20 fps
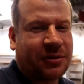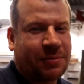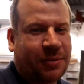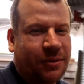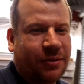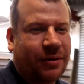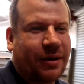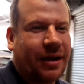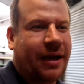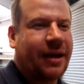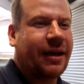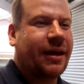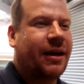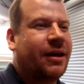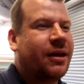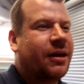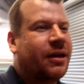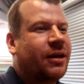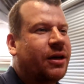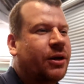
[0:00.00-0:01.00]
brew day,
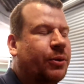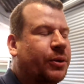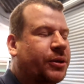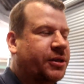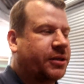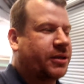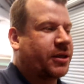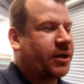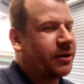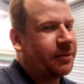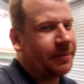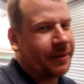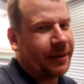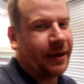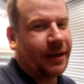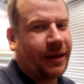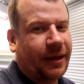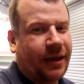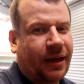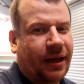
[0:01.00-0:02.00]
which is going to
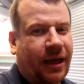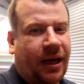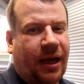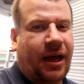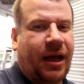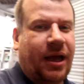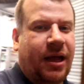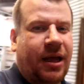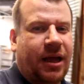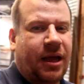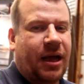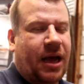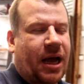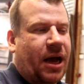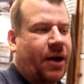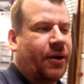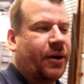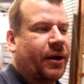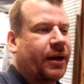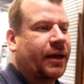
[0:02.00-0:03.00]
be
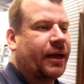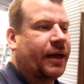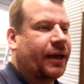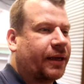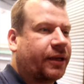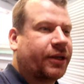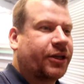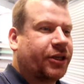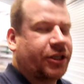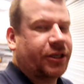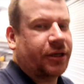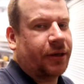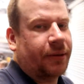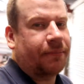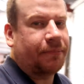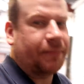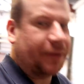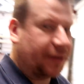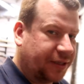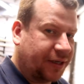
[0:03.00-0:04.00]
our English
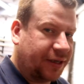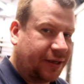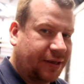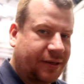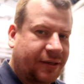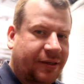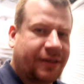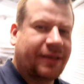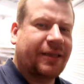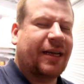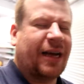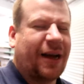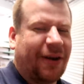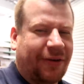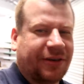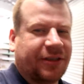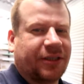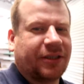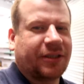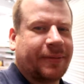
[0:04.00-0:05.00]
bitter,
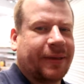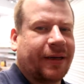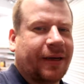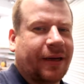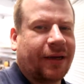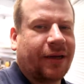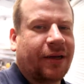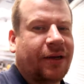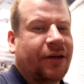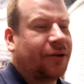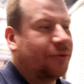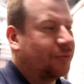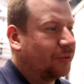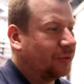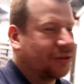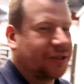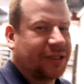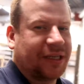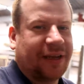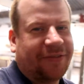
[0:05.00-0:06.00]
Harrison's bitter. We'll
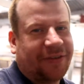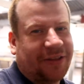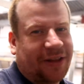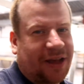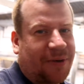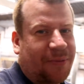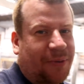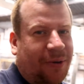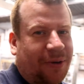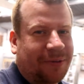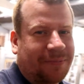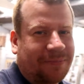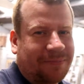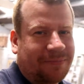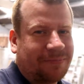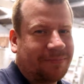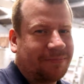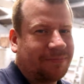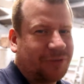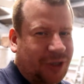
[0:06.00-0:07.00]
see you for that one.
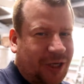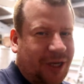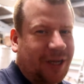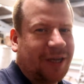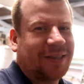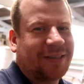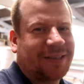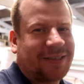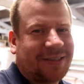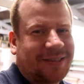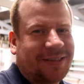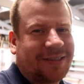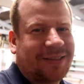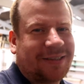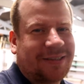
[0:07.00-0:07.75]
Cheers.